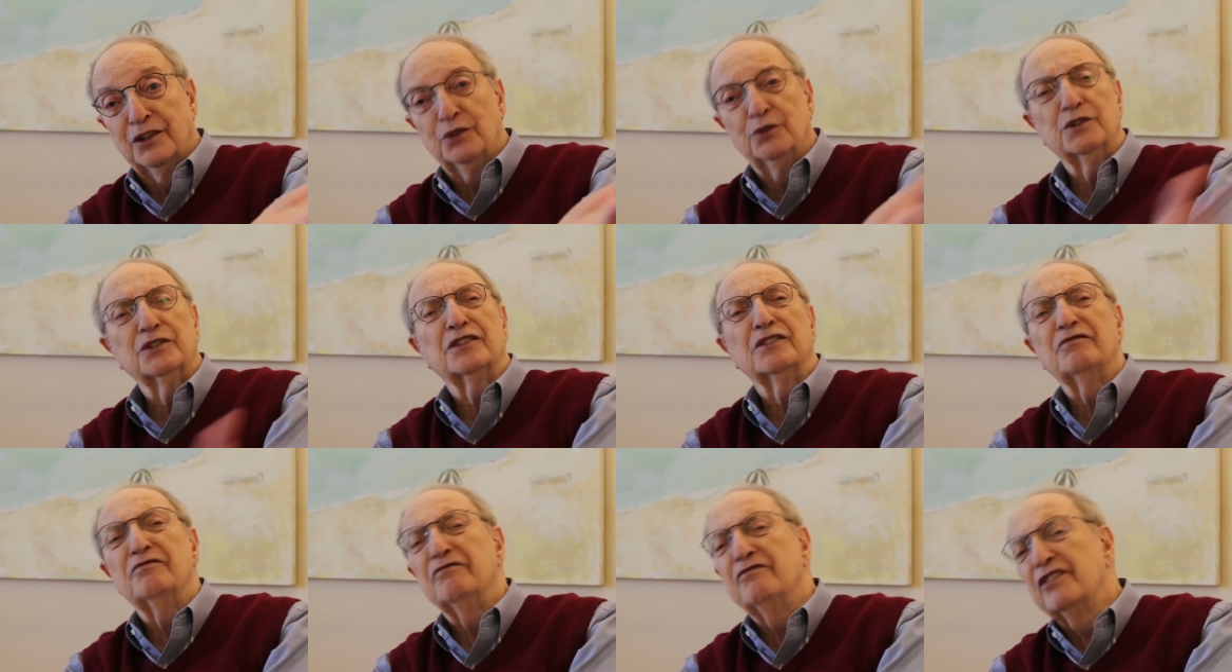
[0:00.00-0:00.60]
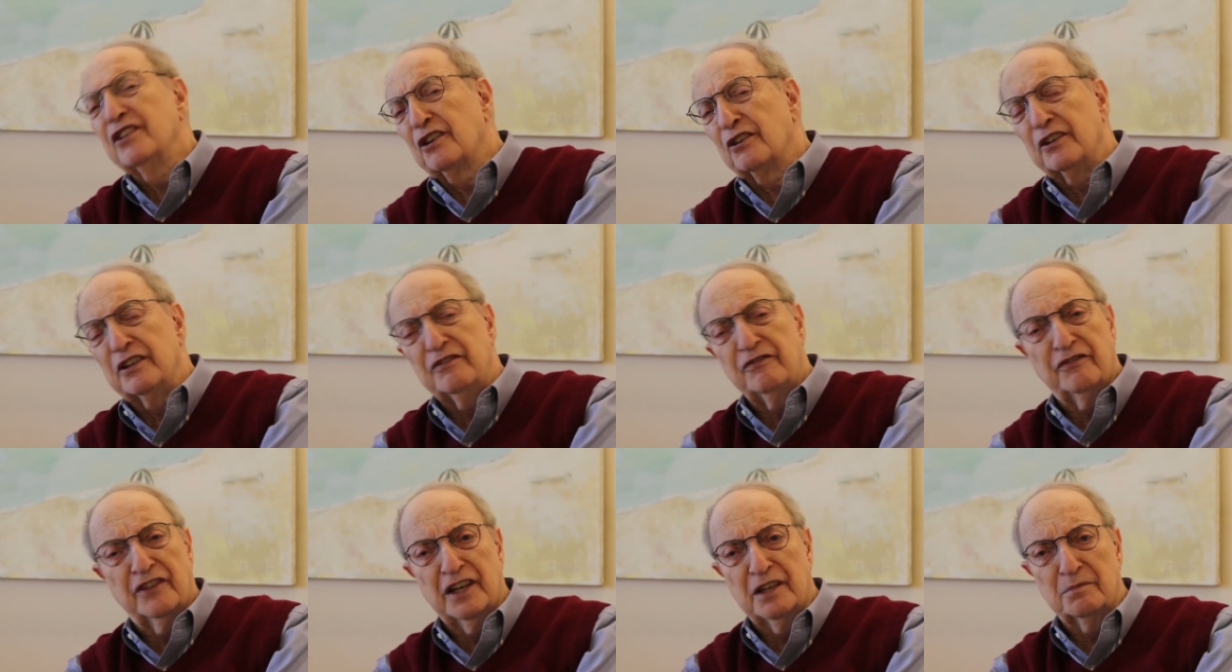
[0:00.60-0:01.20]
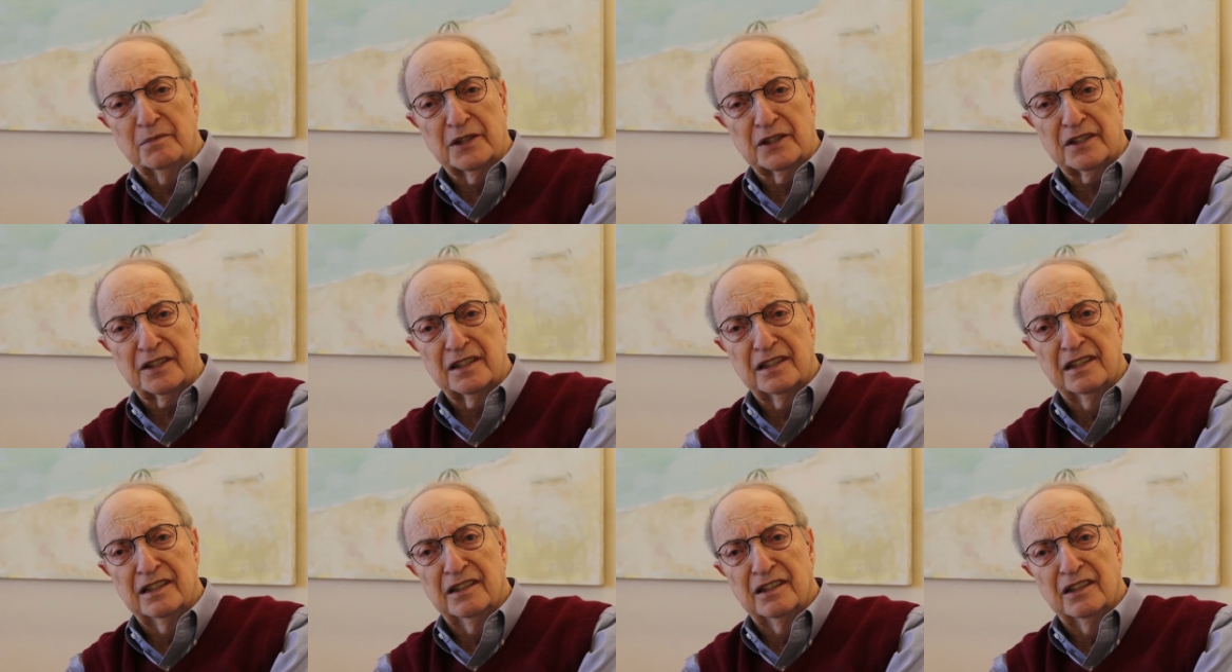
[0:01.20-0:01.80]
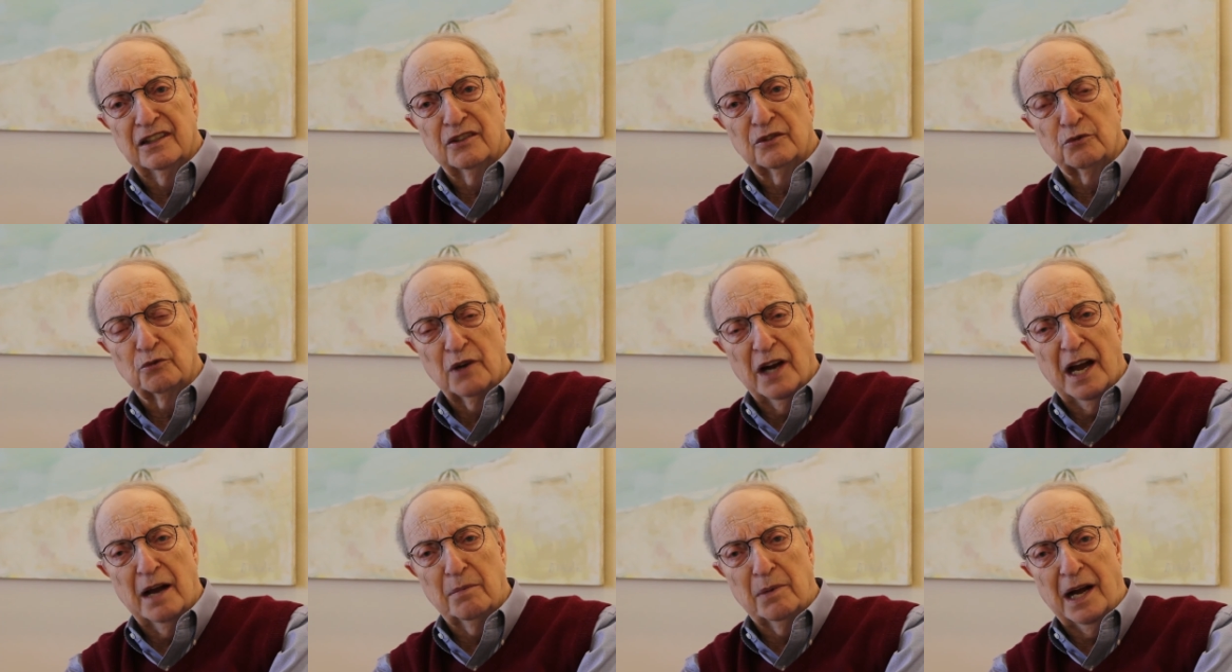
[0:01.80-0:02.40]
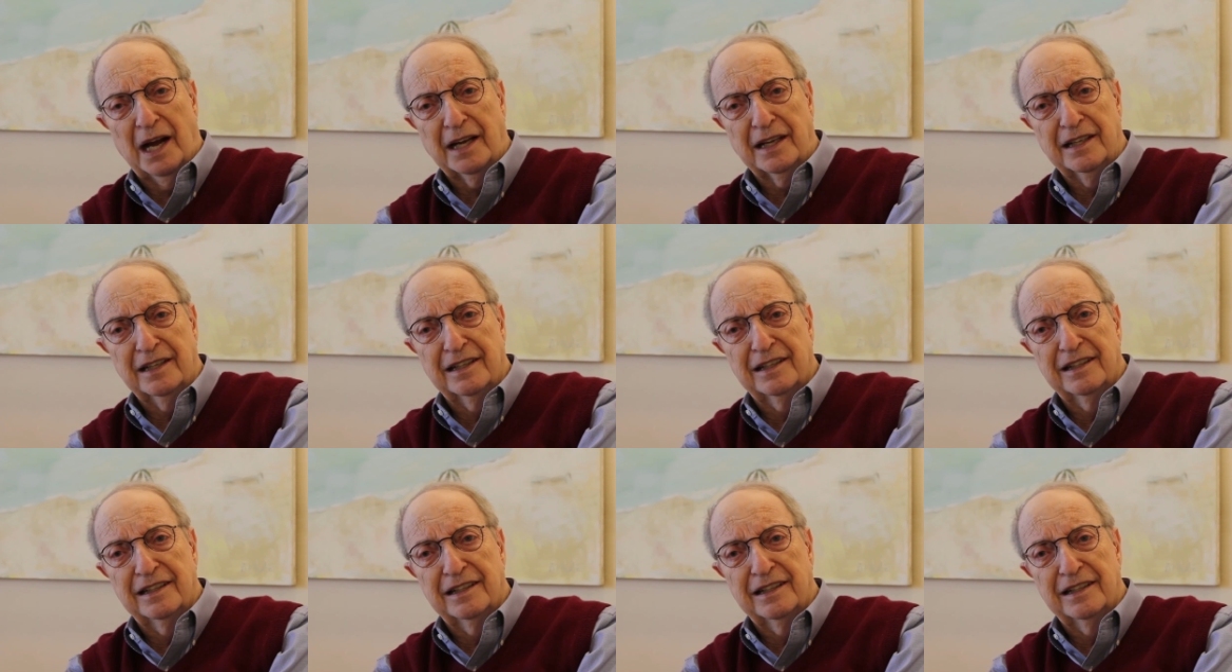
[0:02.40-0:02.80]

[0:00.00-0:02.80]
who was a very famous rabbi.